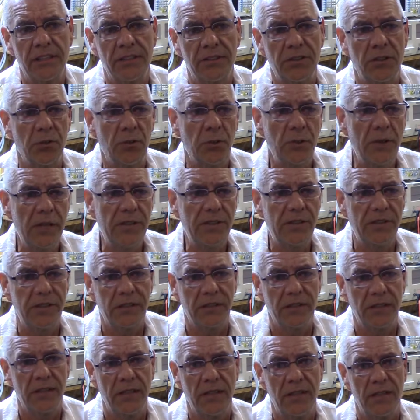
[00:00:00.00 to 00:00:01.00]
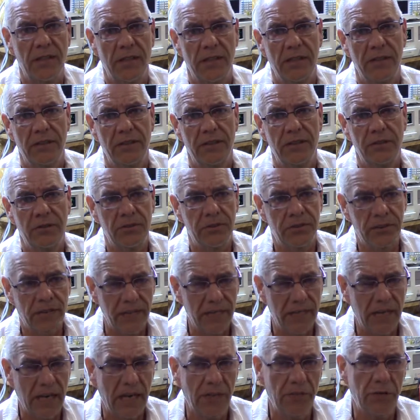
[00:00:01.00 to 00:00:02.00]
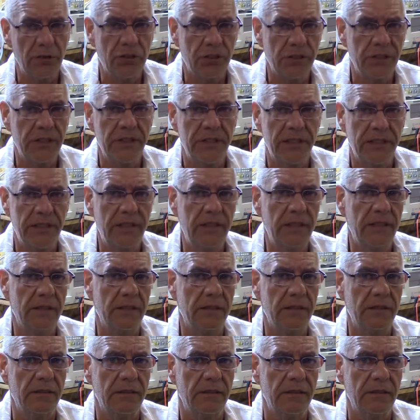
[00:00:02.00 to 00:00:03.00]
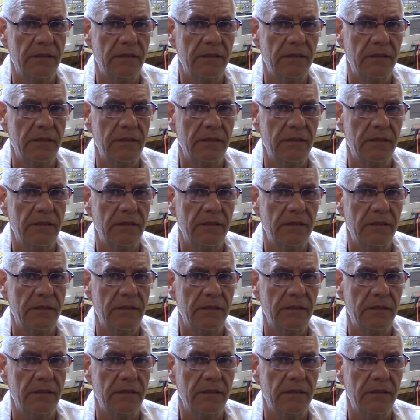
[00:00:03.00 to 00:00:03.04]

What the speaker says: And the reason those kids have a shitty deal